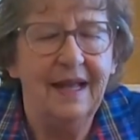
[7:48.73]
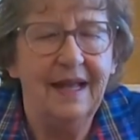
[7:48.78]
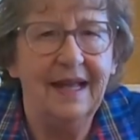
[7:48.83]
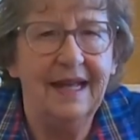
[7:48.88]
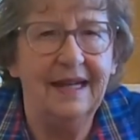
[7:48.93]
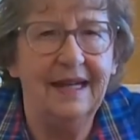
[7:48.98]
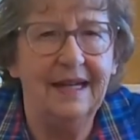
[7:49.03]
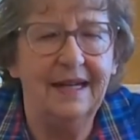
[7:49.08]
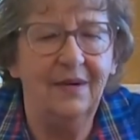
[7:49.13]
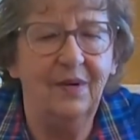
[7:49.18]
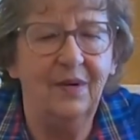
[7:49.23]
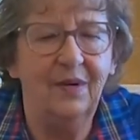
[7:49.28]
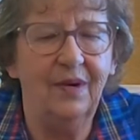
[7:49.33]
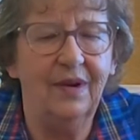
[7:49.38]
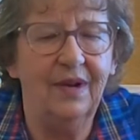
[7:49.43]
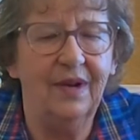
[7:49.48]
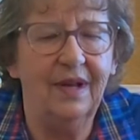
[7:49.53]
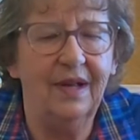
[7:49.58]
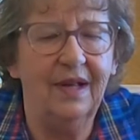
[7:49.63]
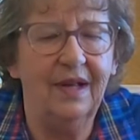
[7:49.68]
and
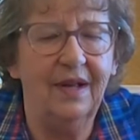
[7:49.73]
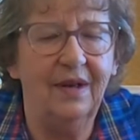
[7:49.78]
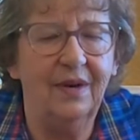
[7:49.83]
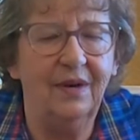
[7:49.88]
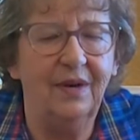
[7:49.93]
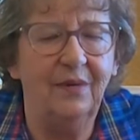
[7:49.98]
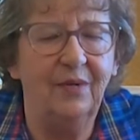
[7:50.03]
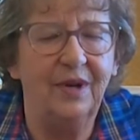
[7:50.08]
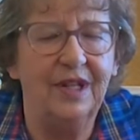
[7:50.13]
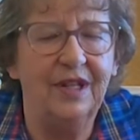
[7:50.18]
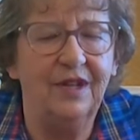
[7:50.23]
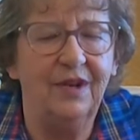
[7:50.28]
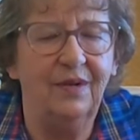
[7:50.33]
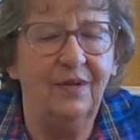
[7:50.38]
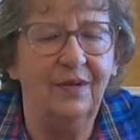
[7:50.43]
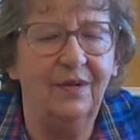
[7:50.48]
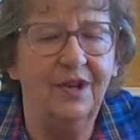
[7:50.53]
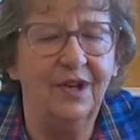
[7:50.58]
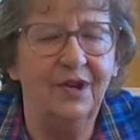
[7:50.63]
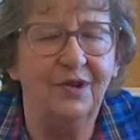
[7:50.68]
when
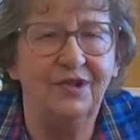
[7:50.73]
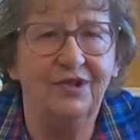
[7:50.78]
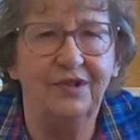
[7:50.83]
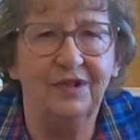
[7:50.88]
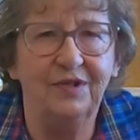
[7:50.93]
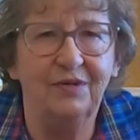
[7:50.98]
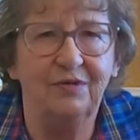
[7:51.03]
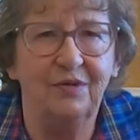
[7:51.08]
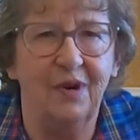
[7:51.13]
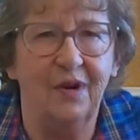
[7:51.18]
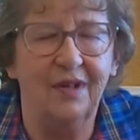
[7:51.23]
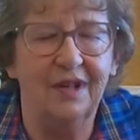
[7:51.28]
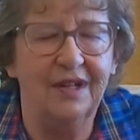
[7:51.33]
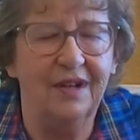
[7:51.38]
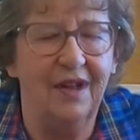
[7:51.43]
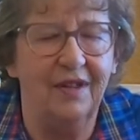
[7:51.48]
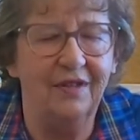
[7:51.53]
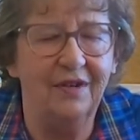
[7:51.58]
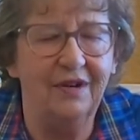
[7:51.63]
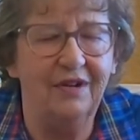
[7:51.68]
you just roll
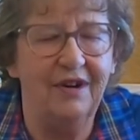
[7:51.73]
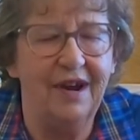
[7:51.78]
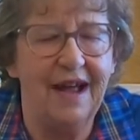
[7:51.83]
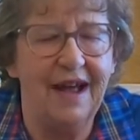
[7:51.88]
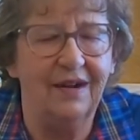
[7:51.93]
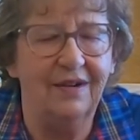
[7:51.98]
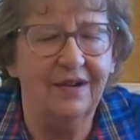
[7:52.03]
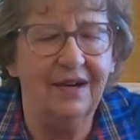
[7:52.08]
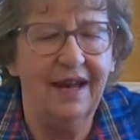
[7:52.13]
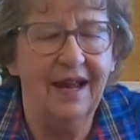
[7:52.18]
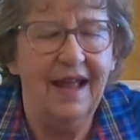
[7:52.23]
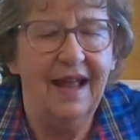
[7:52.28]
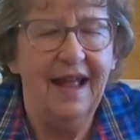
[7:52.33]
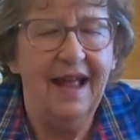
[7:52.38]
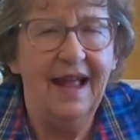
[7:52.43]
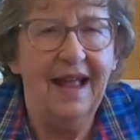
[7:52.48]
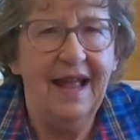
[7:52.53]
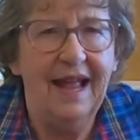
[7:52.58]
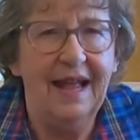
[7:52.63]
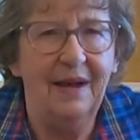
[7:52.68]
it on the ground,
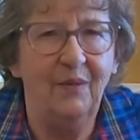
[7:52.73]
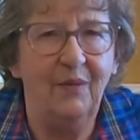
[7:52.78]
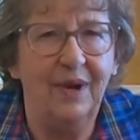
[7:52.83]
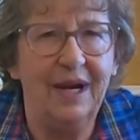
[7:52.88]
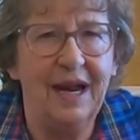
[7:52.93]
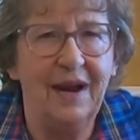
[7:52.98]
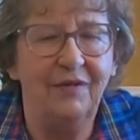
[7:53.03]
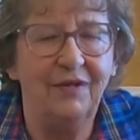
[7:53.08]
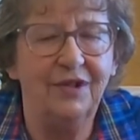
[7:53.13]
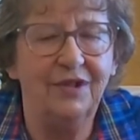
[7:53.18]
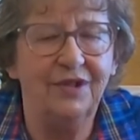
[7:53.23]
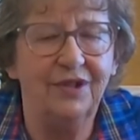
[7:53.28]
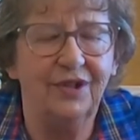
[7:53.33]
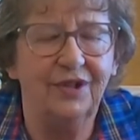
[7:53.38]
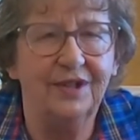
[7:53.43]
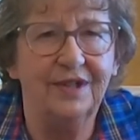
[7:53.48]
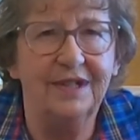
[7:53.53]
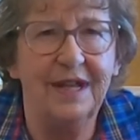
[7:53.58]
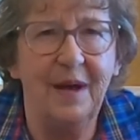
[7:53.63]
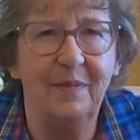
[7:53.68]
and whatever
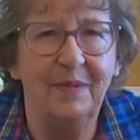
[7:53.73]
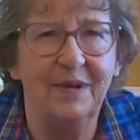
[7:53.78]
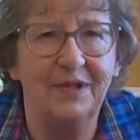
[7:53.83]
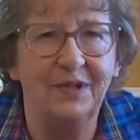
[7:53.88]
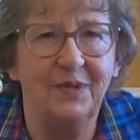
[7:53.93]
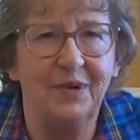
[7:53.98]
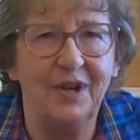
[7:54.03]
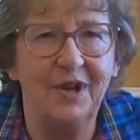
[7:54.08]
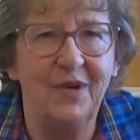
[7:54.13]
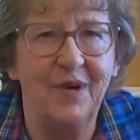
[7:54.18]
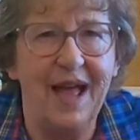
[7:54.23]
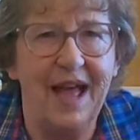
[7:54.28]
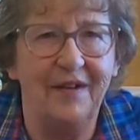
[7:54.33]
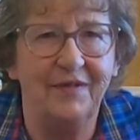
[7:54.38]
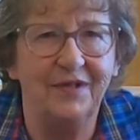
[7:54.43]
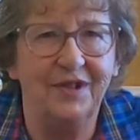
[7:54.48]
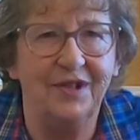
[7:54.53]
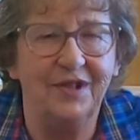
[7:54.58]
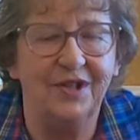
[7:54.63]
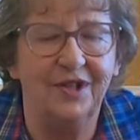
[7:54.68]
turns up is what you
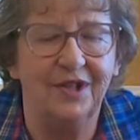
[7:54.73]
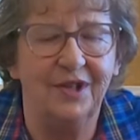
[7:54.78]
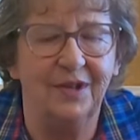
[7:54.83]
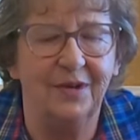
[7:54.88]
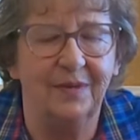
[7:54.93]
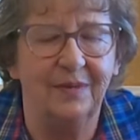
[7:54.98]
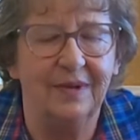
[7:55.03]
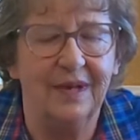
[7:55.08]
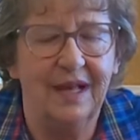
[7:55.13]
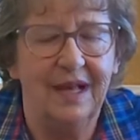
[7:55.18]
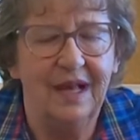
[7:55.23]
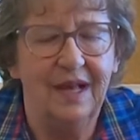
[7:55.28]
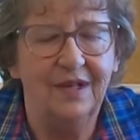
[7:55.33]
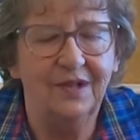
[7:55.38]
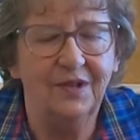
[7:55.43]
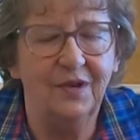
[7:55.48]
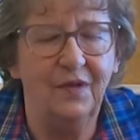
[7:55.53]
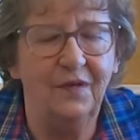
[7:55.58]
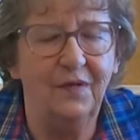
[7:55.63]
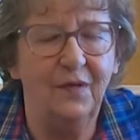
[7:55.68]
have to do.
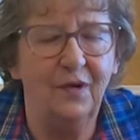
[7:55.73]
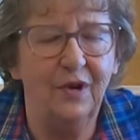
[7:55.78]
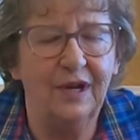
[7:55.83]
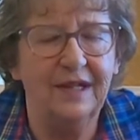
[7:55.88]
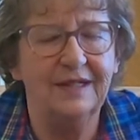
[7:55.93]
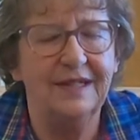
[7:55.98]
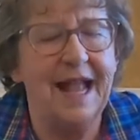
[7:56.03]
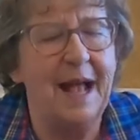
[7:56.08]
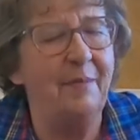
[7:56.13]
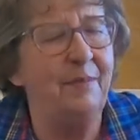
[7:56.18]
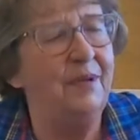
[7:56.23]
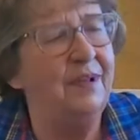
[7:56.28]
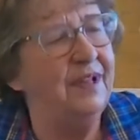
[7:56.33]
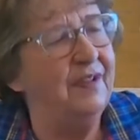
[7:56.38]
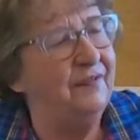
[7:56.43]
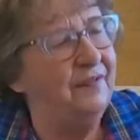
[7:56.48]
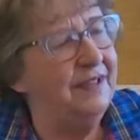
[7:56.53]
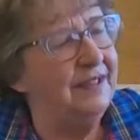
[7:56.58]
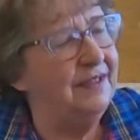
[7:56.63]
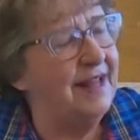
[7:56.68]
So for example,
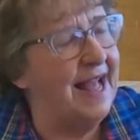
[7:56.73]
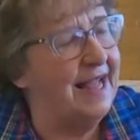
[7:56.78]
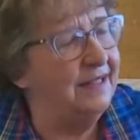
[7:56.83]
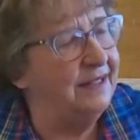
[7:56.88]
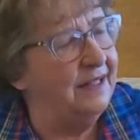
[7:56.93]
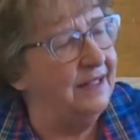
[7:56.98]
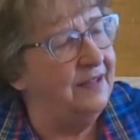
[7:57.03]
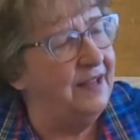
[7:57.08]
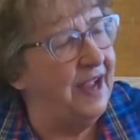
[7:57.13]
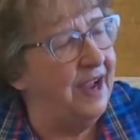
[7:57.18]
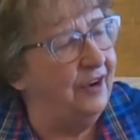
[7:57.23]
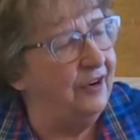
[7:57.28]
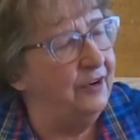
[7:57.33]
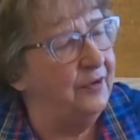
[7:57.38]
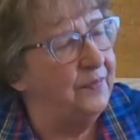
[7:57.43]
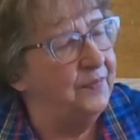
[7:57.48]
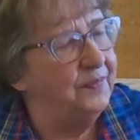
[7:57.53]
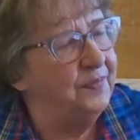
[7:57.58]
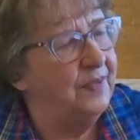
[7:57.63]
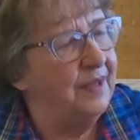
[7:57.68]
if it landed
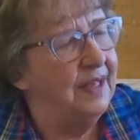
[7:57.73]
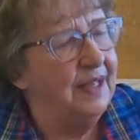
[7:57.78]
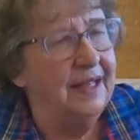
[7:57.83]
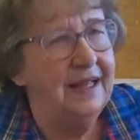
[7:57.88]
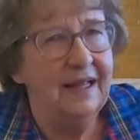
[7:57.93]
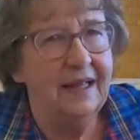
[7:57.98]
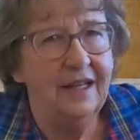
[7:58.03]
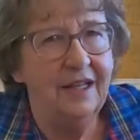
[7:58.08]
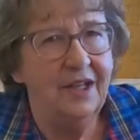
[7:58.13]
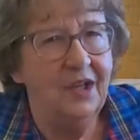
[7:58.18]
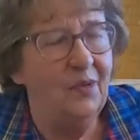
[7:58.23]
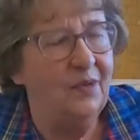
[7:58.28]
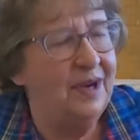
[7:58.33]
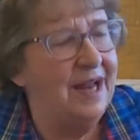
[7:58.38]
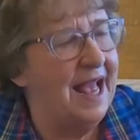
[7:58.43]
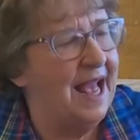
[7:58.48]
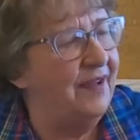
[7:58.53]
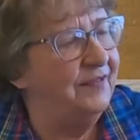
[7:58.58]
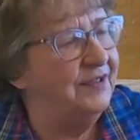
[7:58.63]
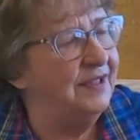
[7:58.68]
there, you
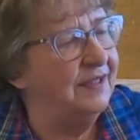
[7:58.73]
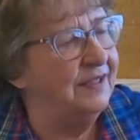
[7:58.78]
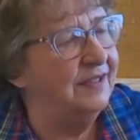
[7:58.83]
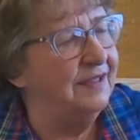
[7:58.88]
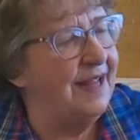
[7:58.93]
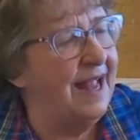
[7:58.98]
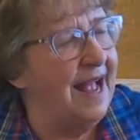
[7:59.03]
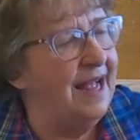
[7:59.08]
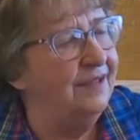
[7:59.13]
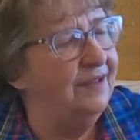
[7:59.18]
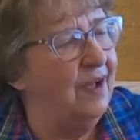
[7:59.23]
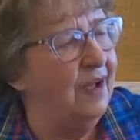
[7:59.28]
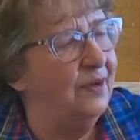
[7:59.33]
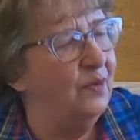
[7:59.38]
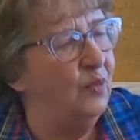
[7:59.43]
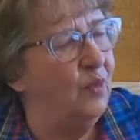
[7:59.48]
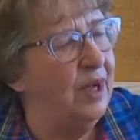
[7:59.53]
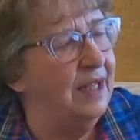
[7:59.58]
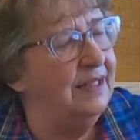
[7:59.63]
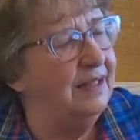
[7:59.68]
would have to stand
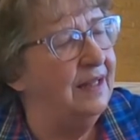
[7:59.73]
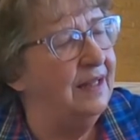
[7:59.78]
on one